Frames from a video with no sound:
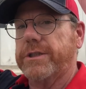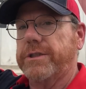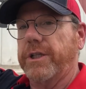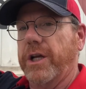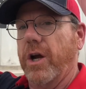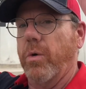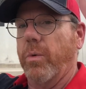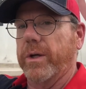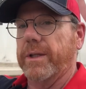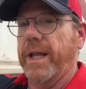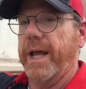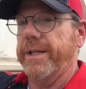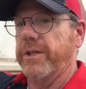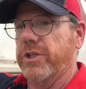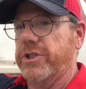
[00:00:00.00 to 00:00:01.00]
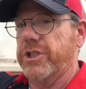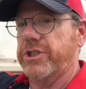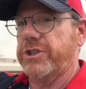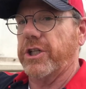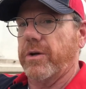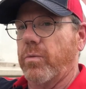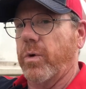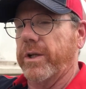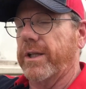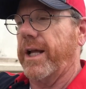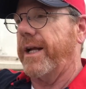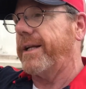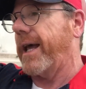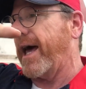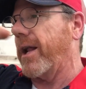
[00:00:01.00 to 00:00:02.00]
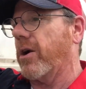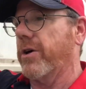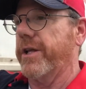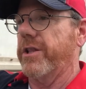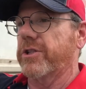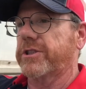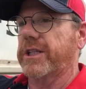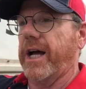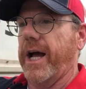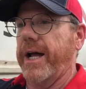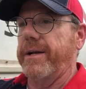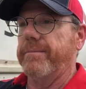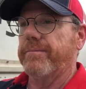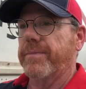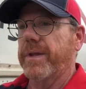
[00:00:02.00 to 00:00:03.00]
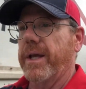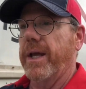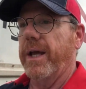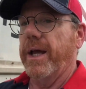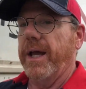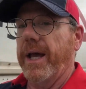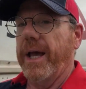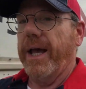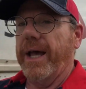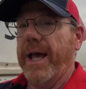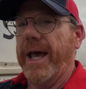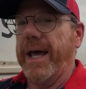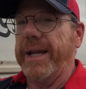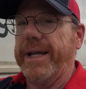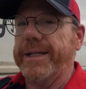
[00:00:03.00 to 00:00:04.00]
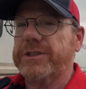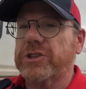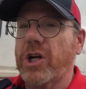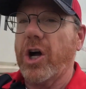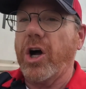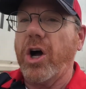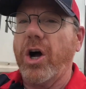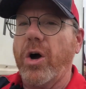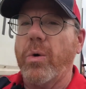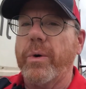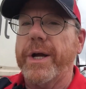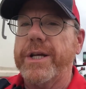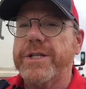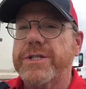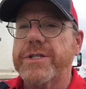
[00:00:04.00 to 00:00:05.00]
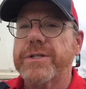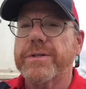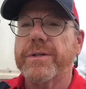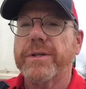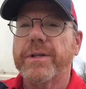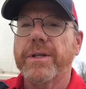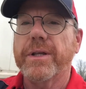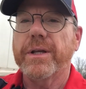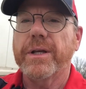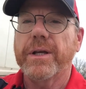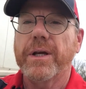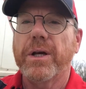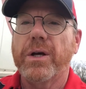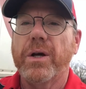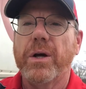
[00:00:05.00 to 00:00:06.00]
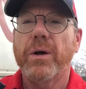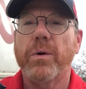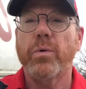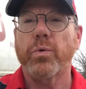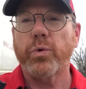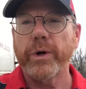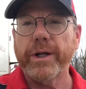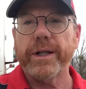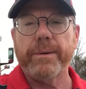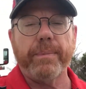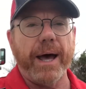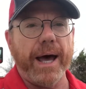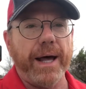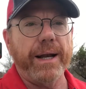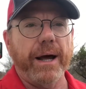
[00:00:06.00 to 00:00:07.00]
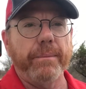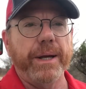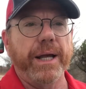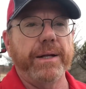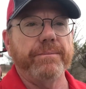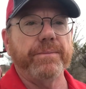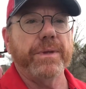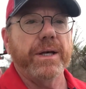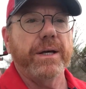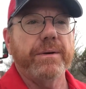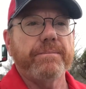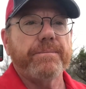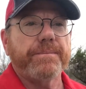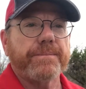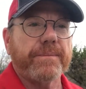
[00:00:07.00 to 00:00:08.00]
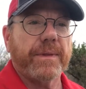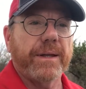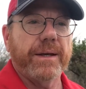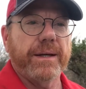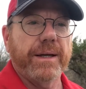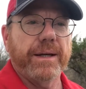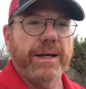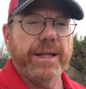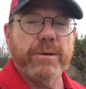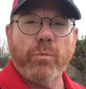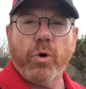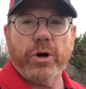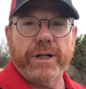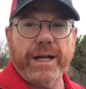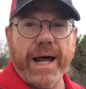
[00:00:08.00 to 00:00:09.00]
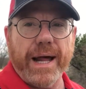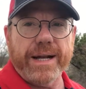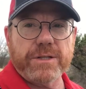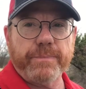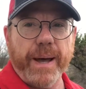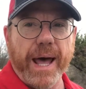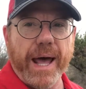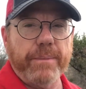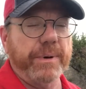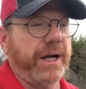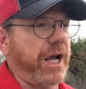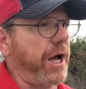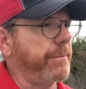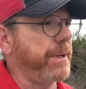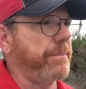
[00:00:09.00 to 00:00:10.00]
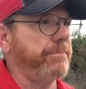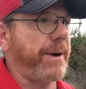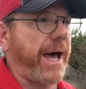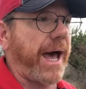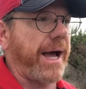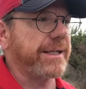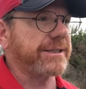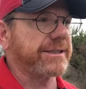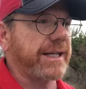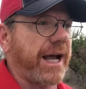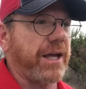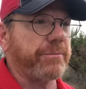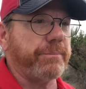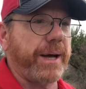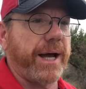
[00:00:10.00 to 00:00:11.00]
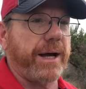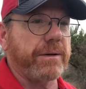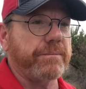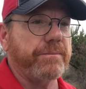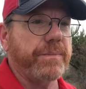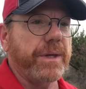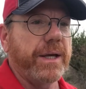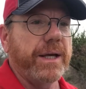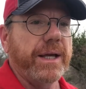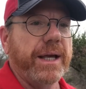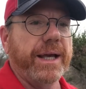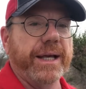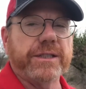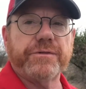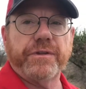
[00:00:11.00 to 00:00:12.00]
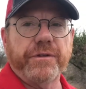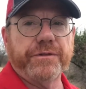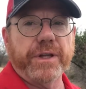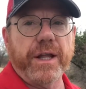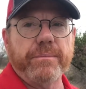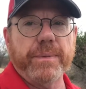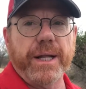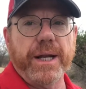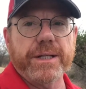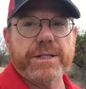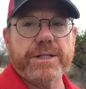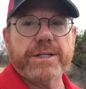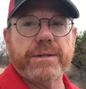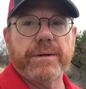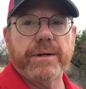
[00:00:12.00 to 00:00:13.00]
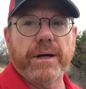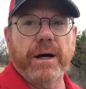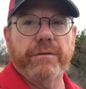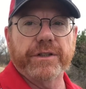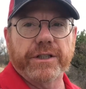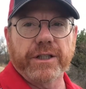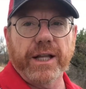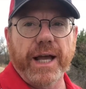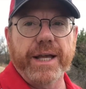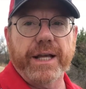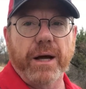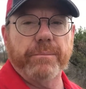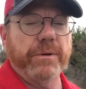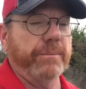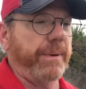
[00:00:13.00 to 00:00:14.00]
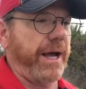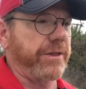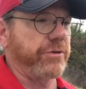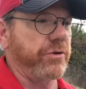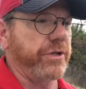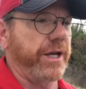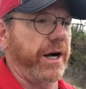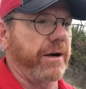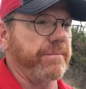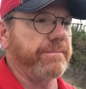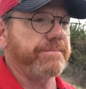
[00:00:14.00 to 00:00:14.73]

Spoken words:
to go one lane. They're just shutting one lane down on either side. And it's always really bad. I mean, in the morning, not as bad, but coming back southbound, it's 15 minutes of a delay coming back through there.